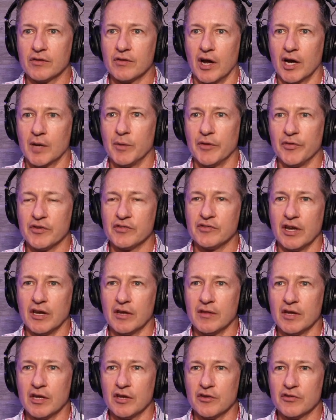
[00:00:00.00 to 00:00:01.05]
talk about the state
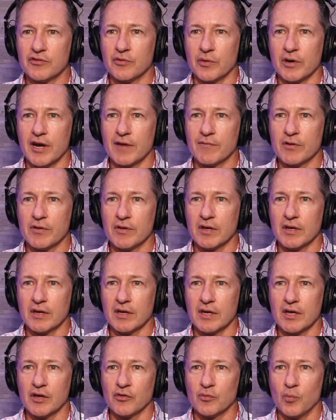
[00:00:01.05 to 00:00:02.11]
of the industry and everything
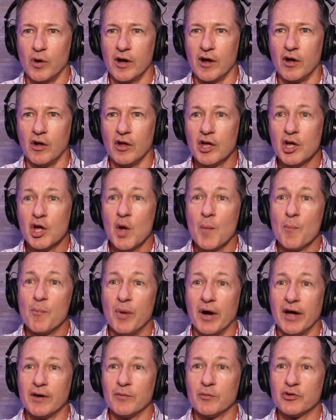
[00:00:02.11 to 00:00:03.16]
as well.
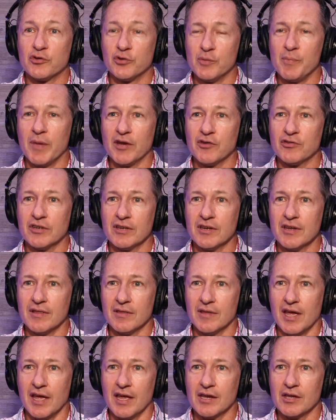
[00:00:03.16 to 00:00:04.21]
But we should mention
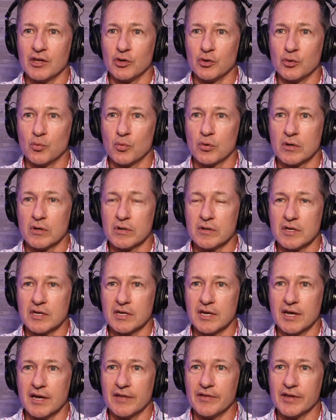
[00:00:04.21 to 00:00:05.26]
that you were
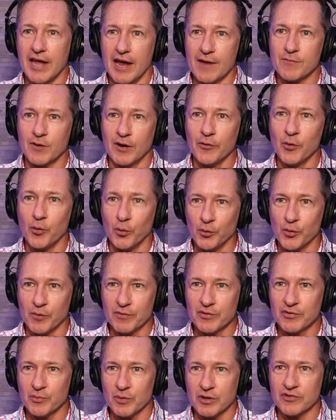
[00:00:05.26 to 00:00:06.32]
the gaffer on the
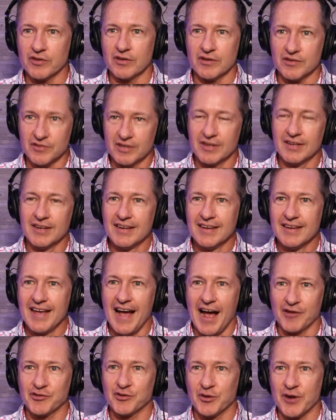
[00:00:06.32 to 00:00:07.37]
Holdovers, which is
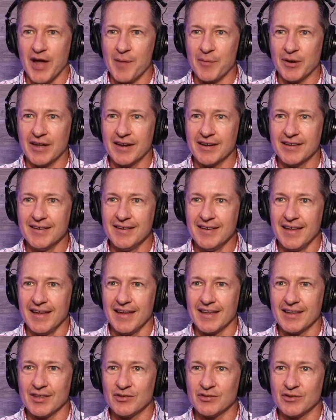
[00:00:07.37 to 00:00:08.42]
Oscar nominated,
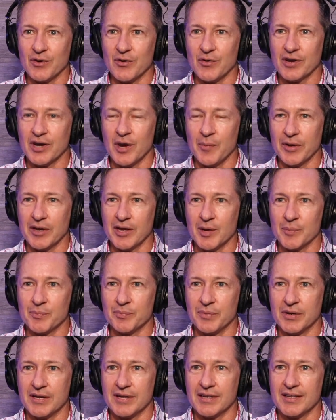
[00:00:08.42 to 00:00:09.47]
and so coming up
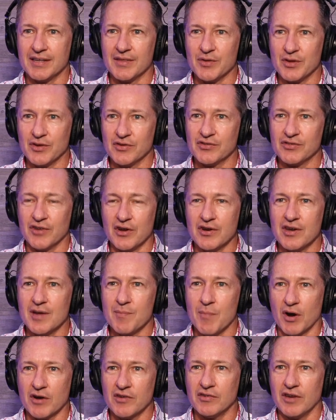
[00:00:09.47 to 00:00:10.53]
this Sunday,
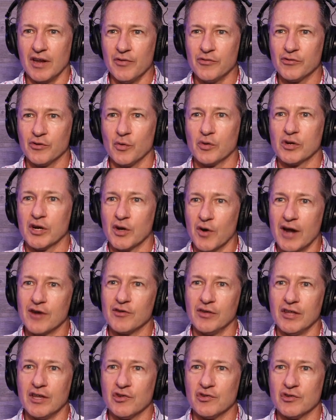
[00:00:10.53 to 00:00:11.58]
March 10th. So
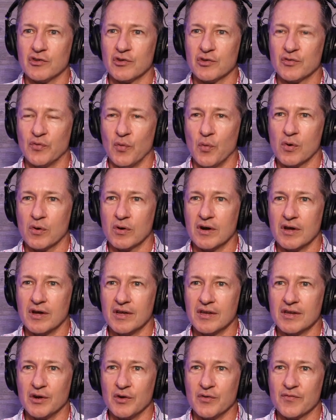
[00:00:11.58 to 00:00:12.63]
congratulations for
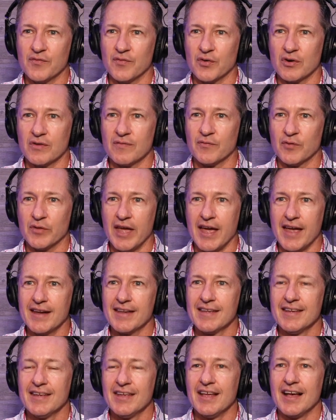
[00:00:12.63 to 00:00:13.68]
that.
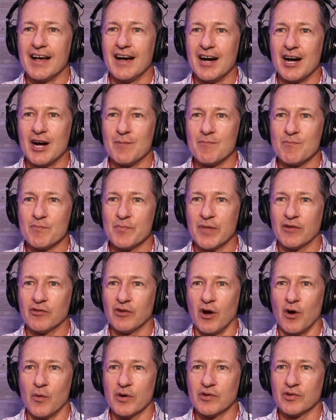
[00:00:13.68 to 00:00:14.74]
That's
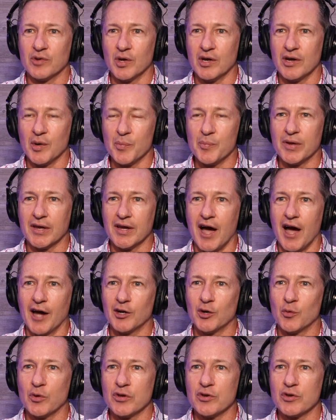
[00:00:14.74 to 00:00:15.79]
always a big
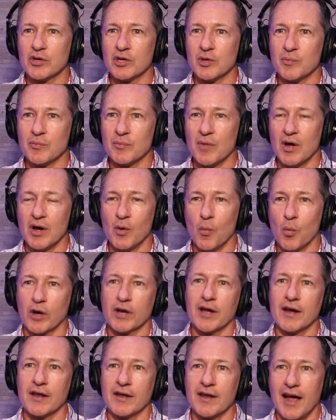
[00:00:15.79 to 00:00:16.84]
honor when you can work
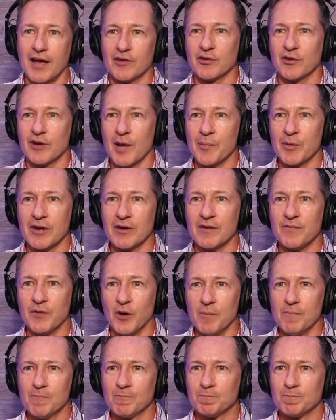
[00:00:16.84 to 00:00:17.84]
on an Oscar nominated film.